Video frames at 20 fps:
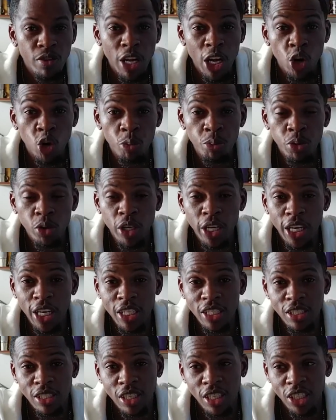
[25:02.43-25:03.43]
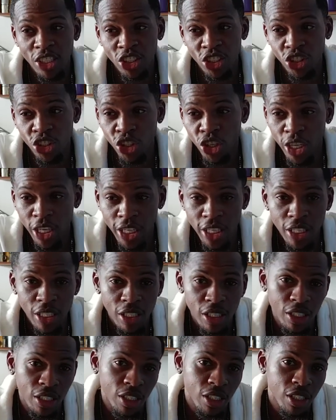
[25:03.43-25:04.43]
I hope you guys enjoyed
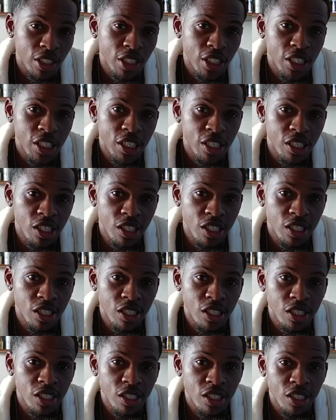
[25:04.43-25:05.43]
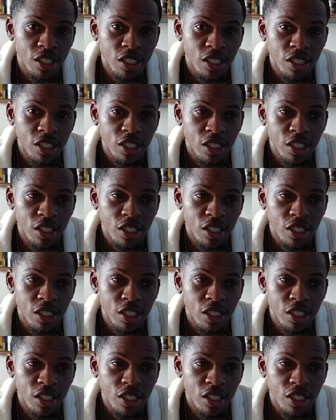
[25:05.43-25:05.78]
this